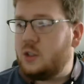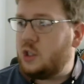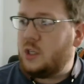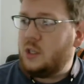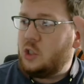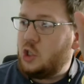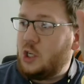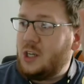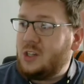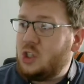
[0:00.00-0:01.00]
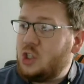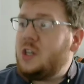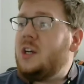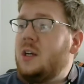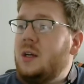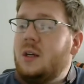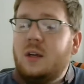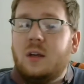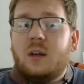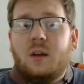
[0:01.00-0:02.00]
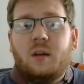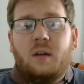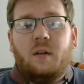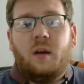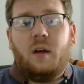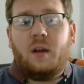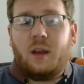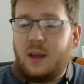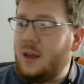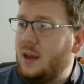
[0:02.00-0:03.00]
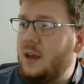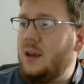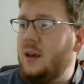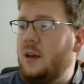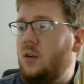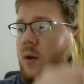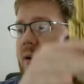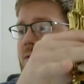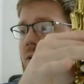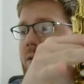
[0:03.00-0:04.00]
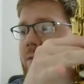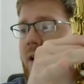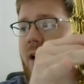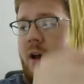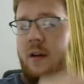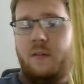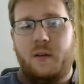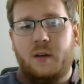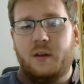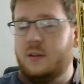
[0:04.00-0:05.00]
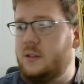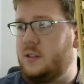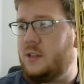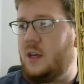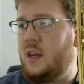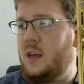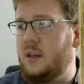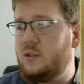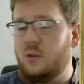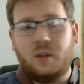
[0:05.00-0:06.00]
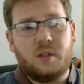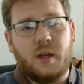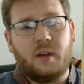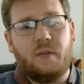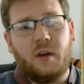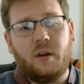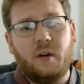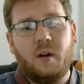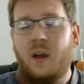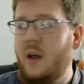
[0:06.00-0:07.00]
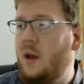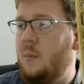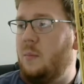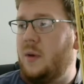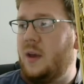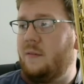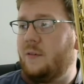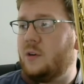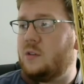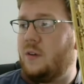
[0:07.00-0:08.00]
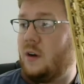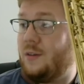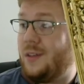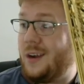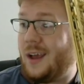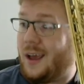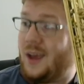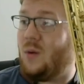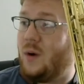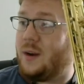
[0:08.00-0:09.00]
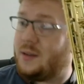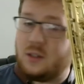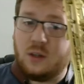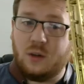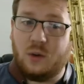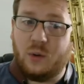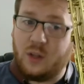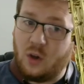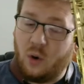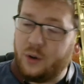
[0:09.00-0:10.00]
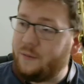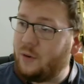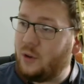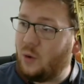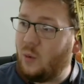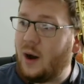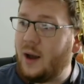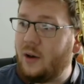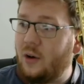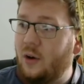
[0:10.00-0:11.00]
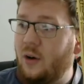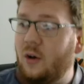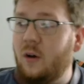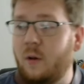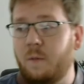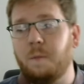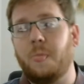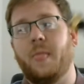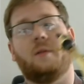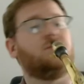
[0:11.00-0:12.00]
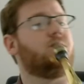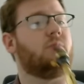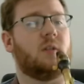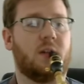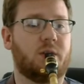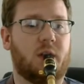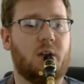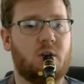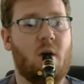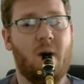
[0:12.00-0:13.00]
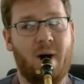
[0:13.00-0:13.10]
G, G, G, E, you add 4 and 5. C, it's only the second finger. B, first finger, then A, 1 and 2, and you hold it for a little while. Sounds like this.